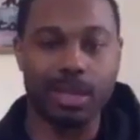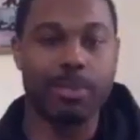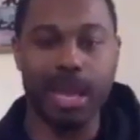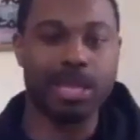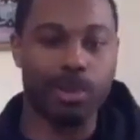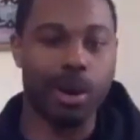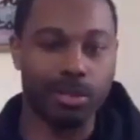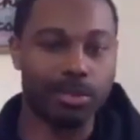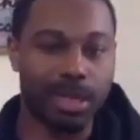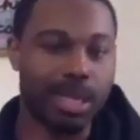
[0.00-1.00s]
is the best
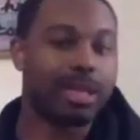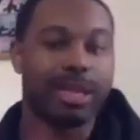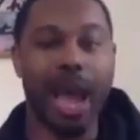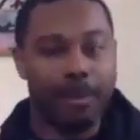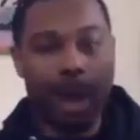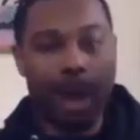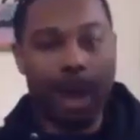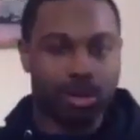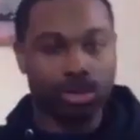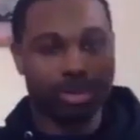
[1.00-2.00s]
part for me, not my
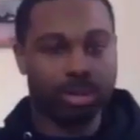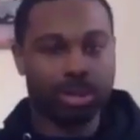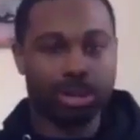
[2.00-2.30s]
pros. Yeah.